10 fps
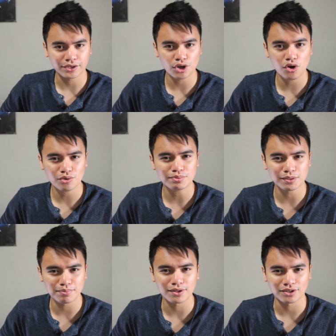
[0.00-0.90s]
I know
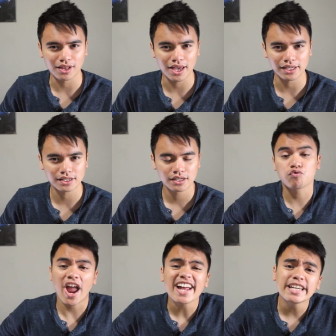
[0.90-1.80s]
people are like,
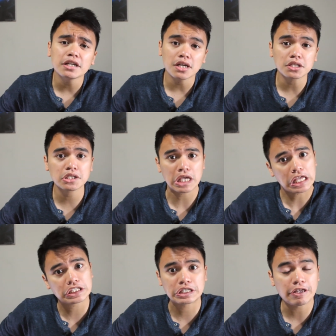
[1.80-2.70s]
Granny,
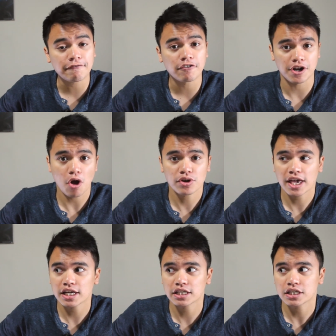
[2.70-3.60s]
it's different,
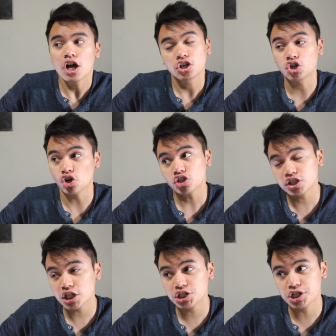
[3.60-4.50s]
okay? Because girls
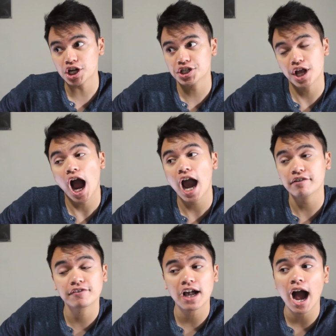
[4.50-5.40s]
can judge the
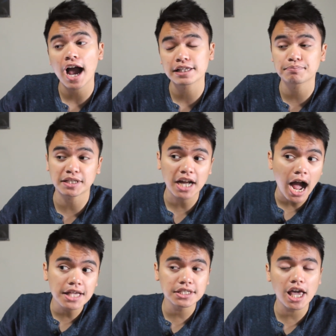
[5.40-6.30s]
height of guys, but
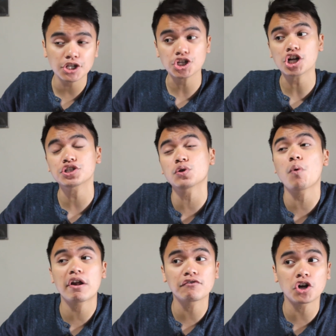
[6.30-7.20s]
guys can't judge the
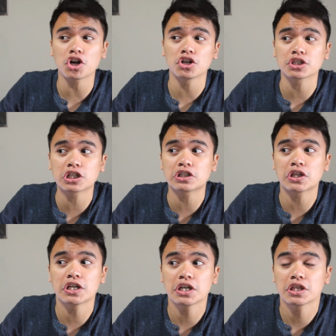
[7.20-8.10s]
weight of girls because of
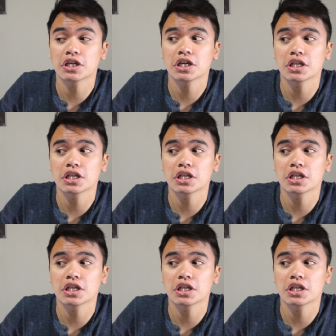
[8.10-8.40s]
the